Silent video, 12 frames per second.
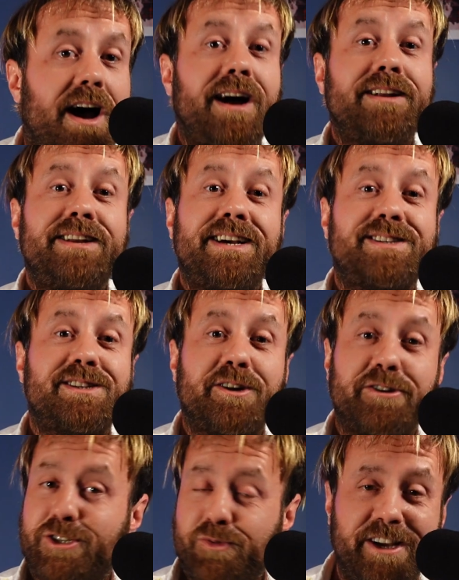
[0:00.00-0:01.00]

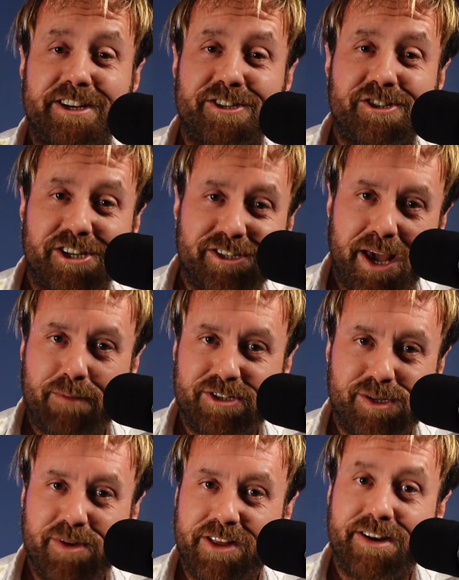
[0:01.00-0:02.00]
unnecessary sweetness just happens
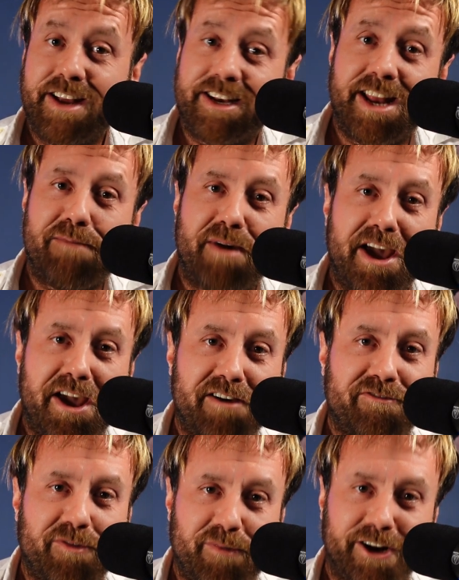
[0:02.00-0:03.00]
to be the nickname I have
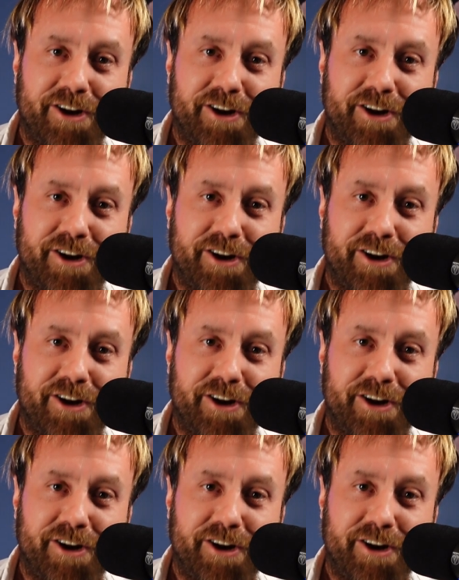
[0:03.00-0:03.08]
for my